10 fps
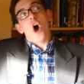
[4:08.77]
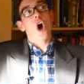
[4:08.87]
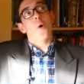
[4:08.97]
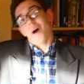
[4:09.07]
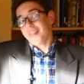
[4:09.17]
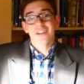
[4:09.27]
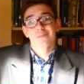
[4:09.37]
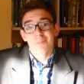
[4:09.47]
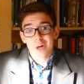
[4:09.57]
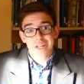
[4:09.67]
oh, that's
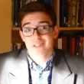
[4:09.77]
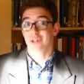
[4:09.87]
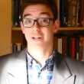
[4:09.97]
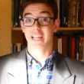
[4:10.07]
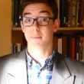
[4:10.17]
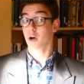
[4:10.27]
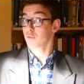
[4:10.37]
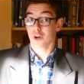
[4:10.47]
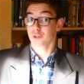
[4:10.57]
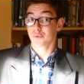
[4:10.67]
Marcus talking about
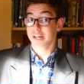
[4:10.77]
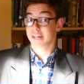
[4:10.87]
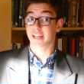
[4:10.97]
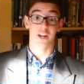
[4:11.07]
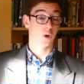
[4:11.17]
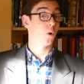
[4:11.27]
Ronald Reagan again,